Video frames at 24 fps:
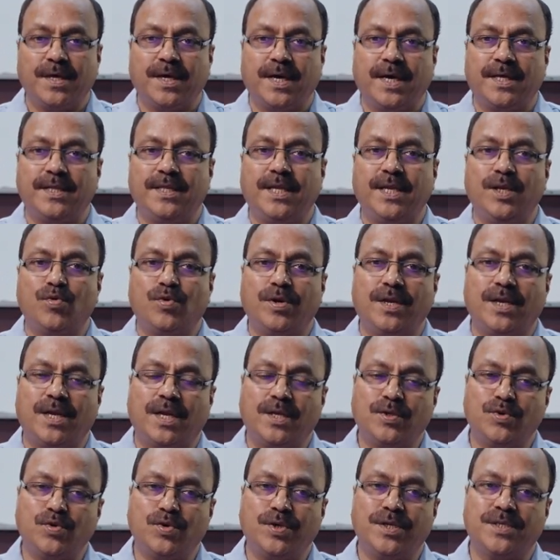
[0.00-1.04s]
And then you can
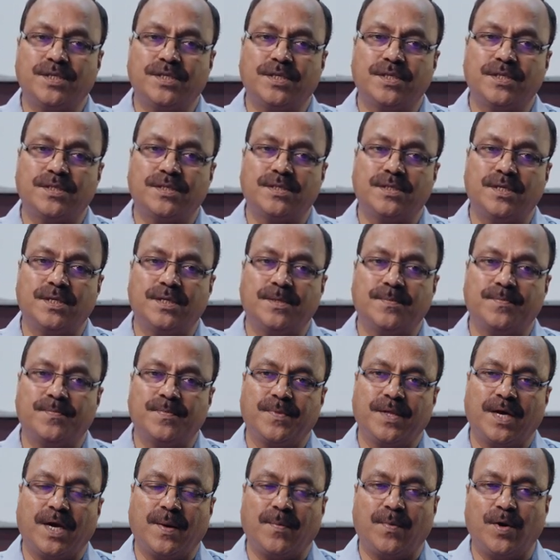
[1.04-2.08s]
also discuss the
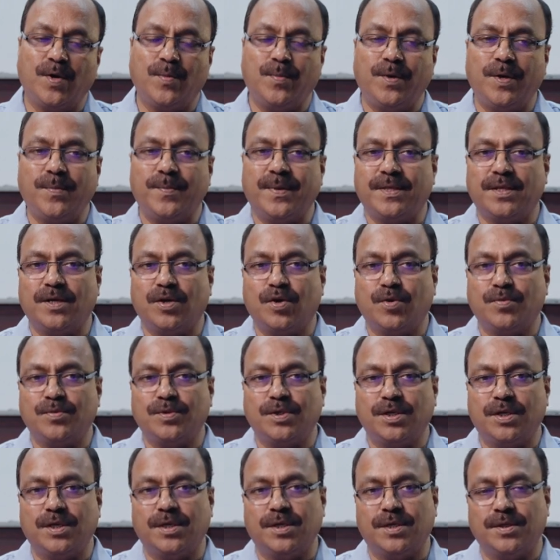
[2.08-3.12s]
appointment method of
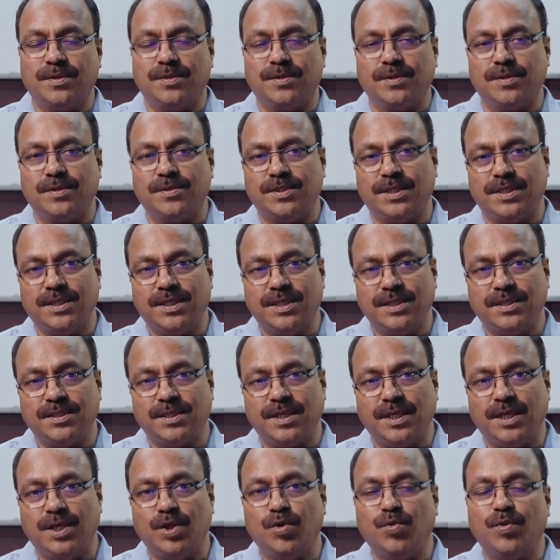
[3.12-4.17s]
uh,
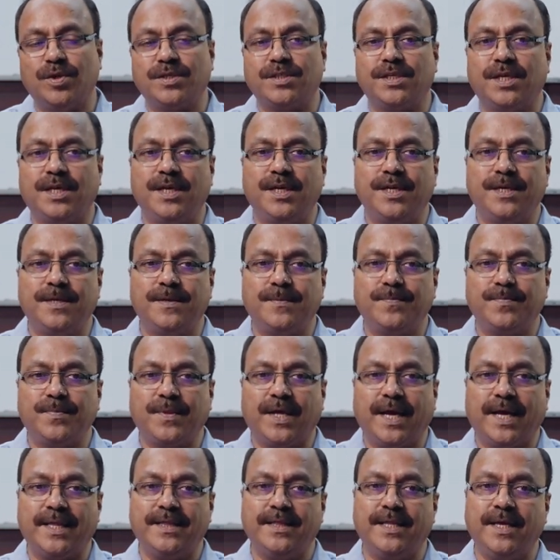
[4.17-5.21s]
judges in U S and India,
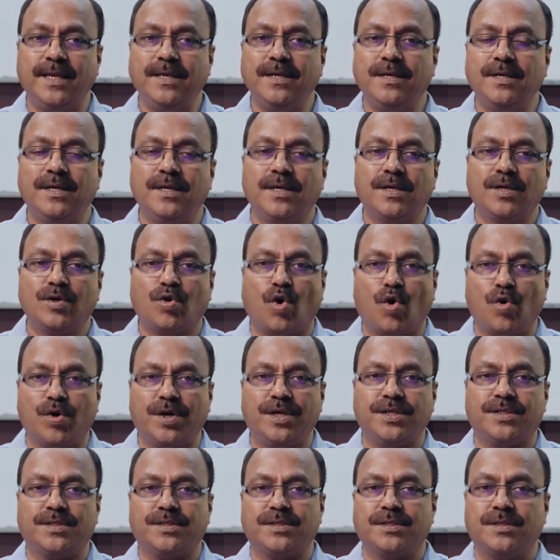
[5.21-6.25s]
and then
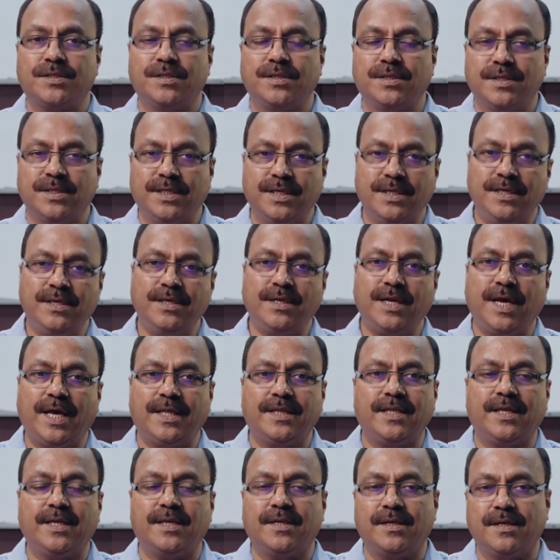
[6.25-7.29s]
Congress there,
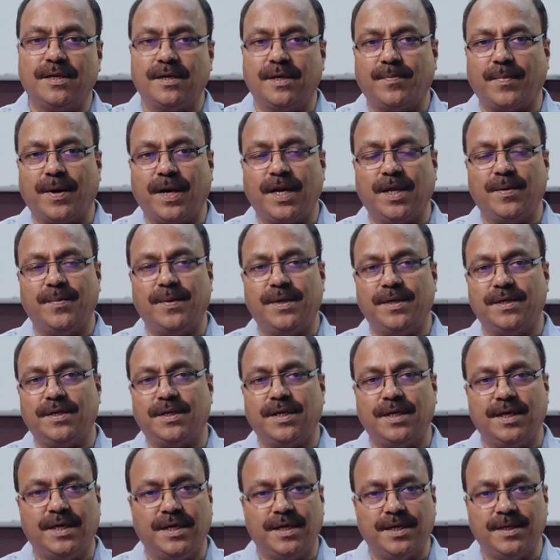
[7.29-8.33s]
and then uh, Parliament
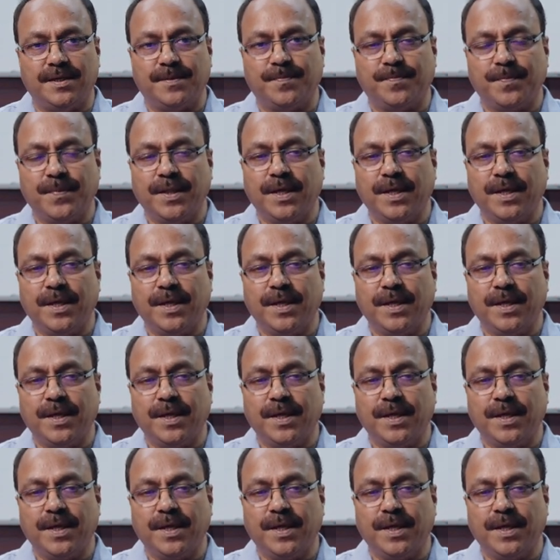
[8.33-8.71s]
in India.